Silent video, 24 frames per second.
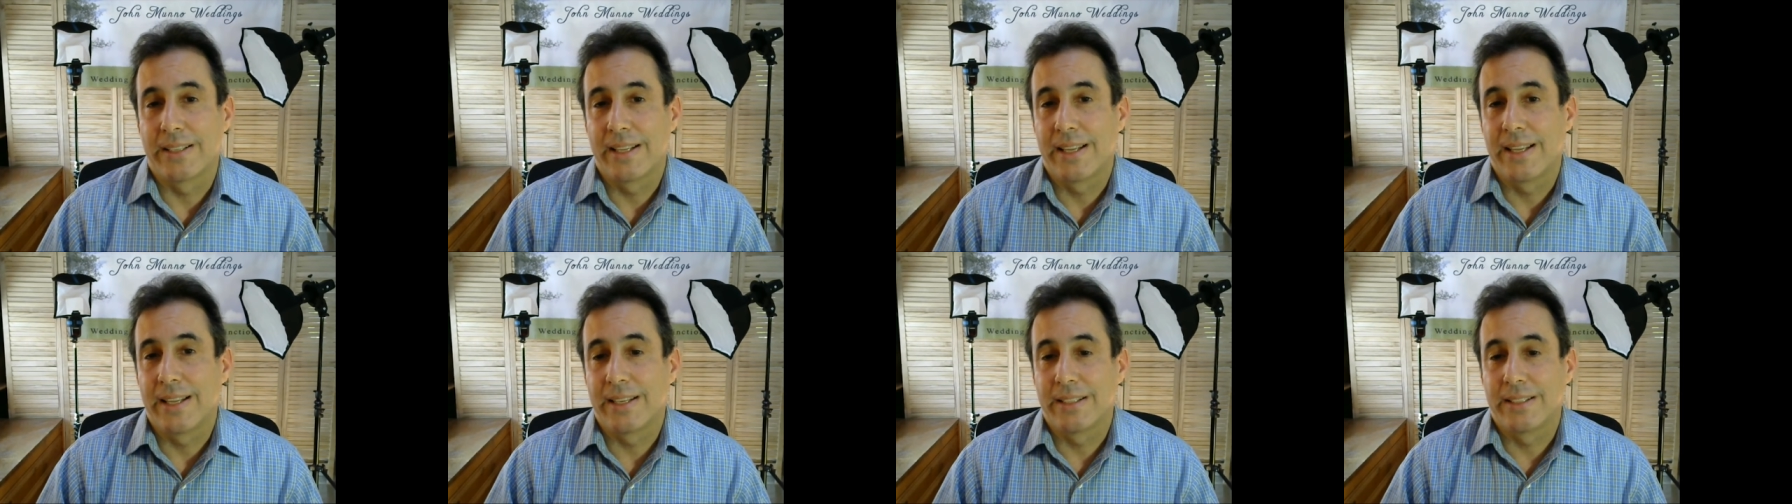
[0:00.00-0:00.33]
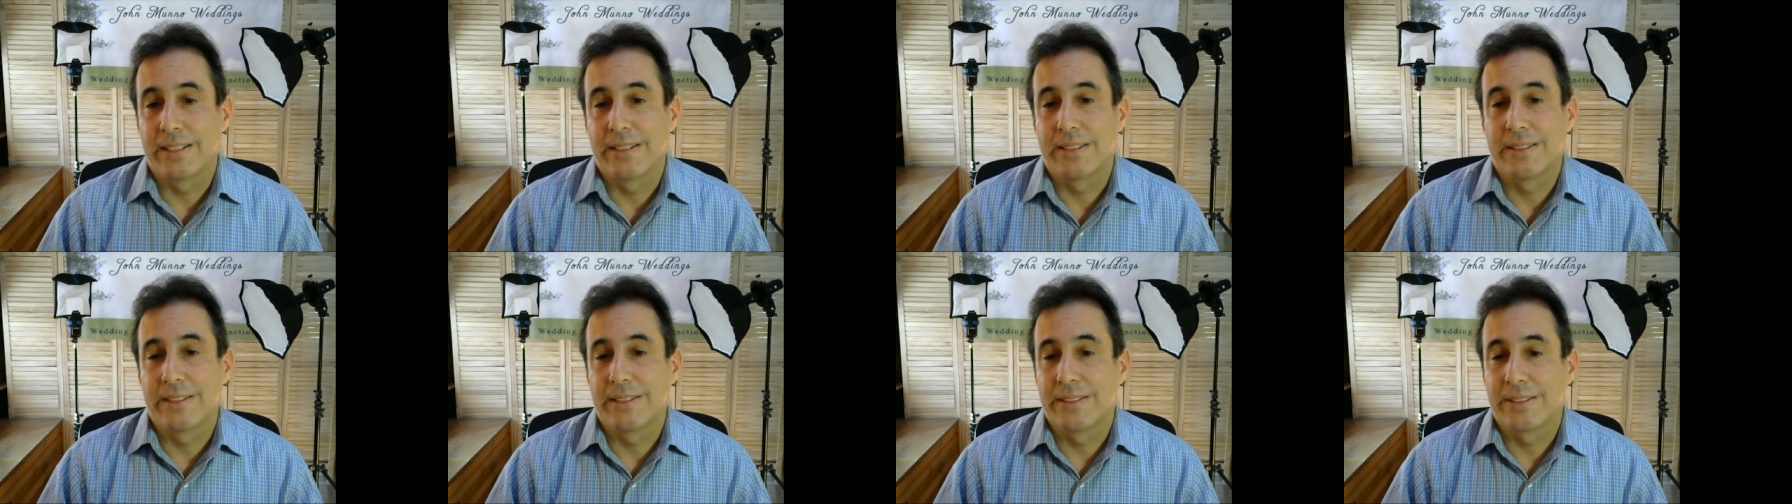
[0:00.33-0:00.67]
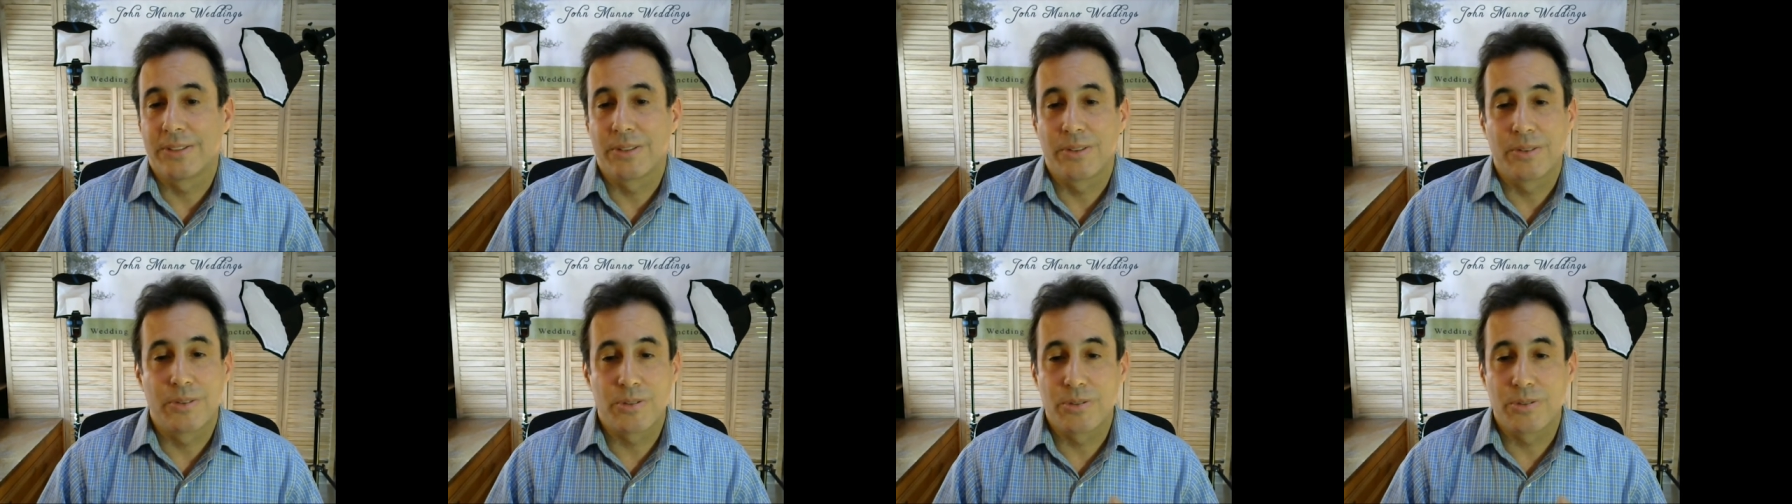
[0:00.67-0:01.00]
And
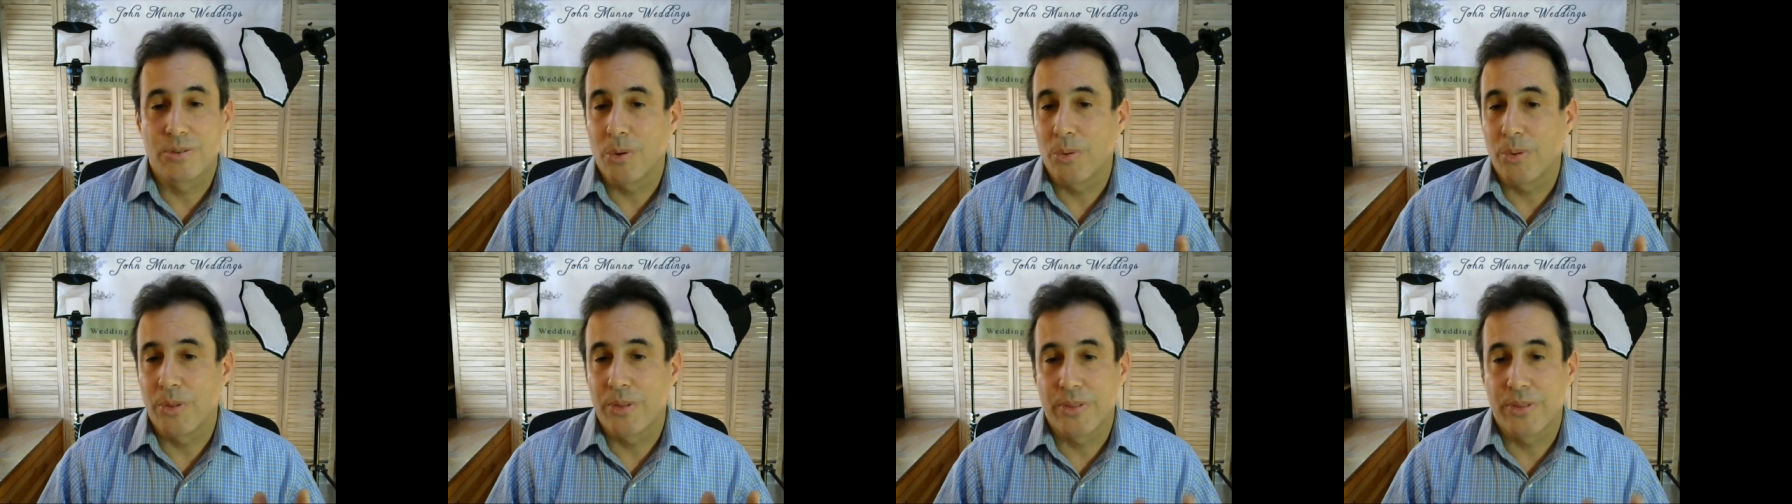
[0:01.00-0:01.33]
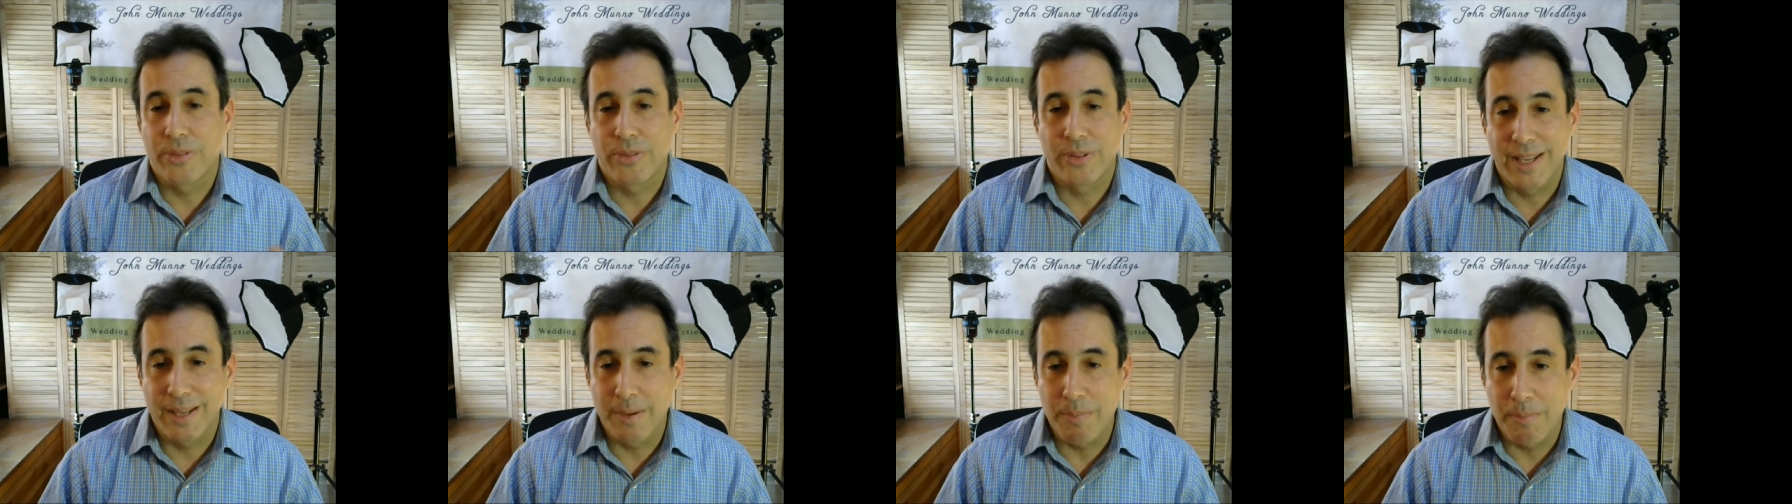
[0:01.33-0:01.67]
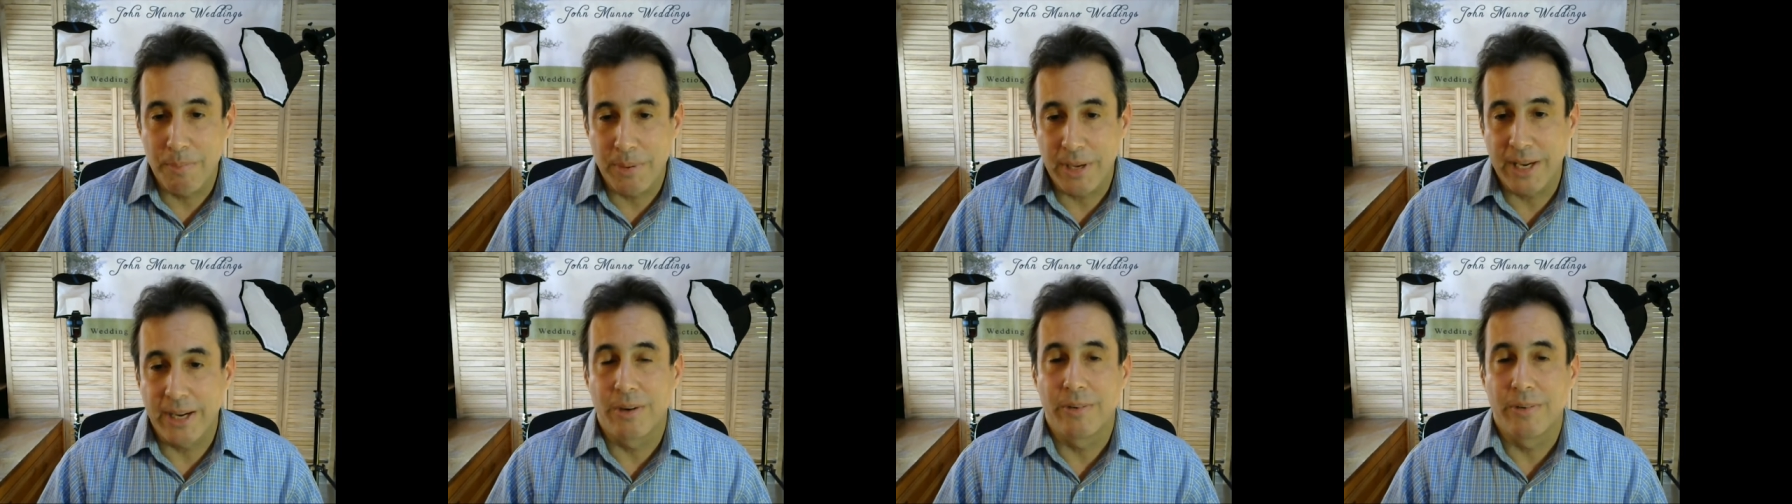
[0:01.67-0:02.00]
so there's no
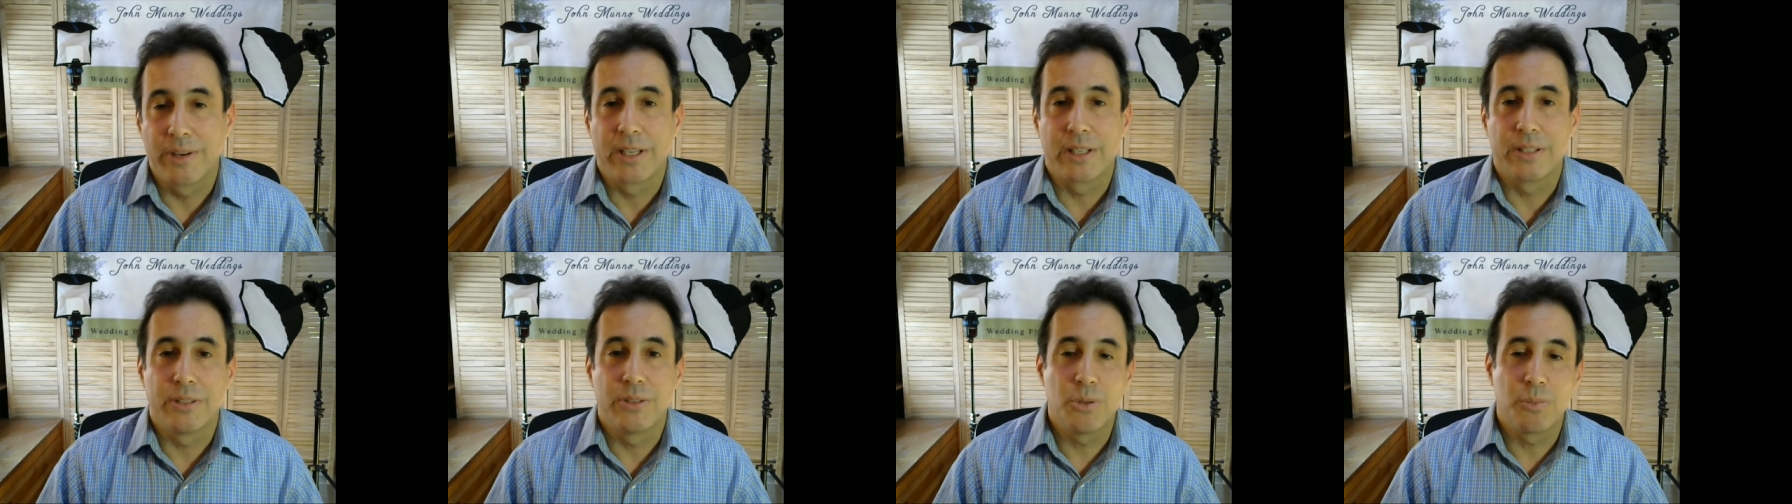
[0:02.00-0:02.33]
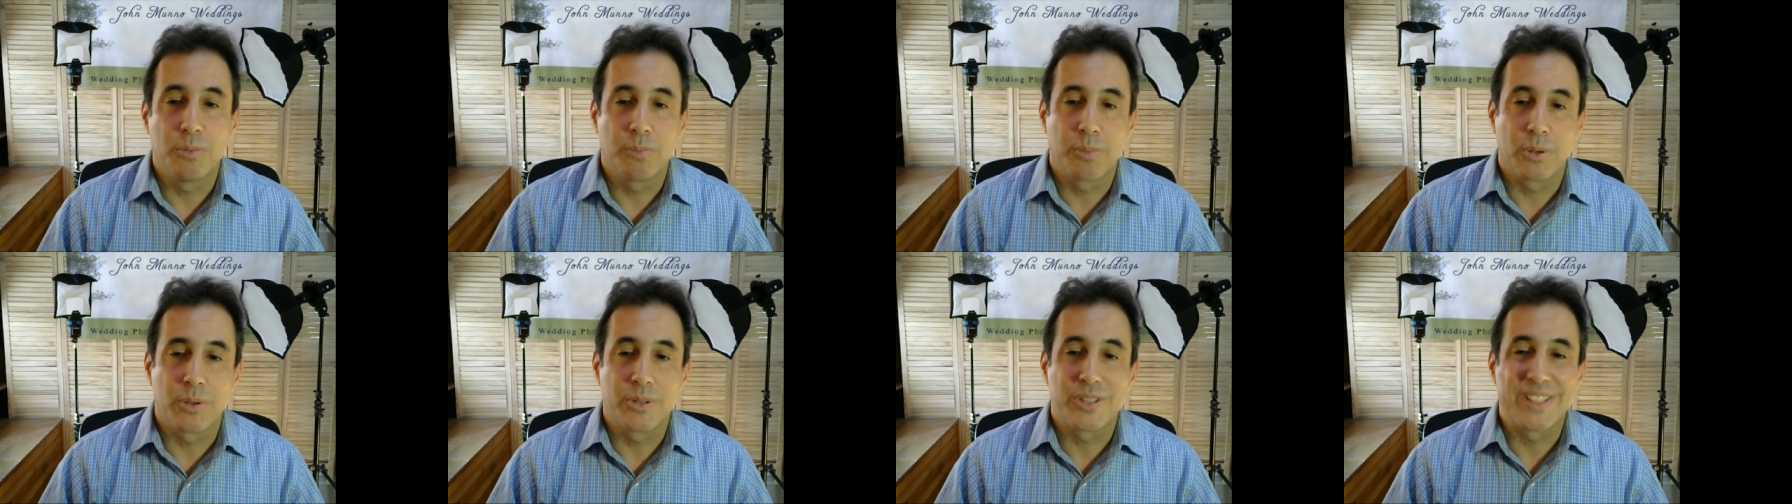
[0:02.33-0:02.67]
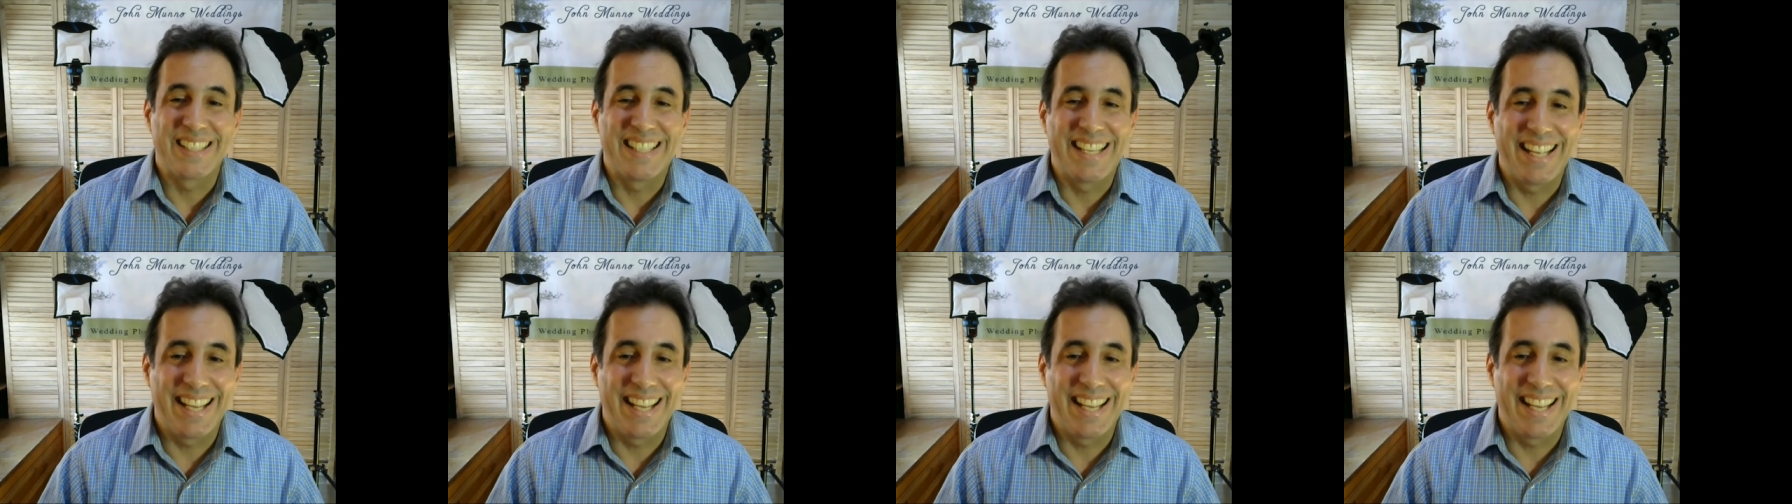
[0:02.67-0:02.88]
comparing a new person